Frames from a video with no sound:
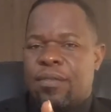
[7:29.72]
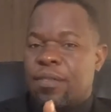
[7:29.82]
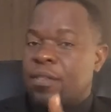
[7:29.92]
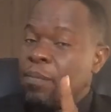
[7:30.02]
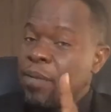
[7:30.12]

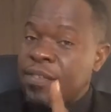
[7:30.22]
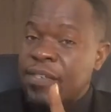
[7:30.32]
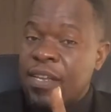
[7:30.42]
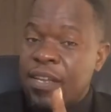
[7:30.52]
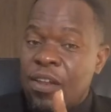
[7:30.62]
they may
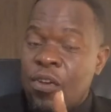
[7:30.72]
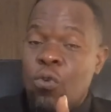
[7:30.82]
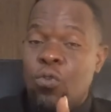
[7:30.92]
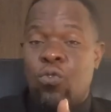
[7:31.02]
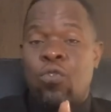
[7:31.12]
say
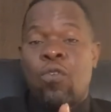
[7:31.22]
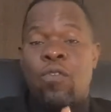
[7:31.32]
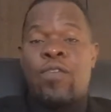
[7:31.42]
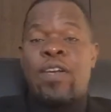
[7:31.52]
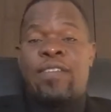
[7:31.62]
no to your
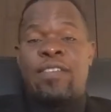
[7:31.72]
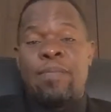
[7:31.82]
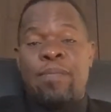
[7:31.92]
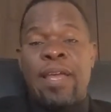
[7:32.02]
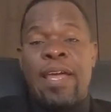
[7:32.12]
offer in step
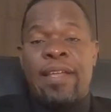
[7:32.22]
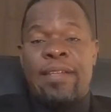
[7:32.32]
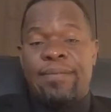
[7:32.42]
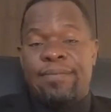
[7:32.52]
9,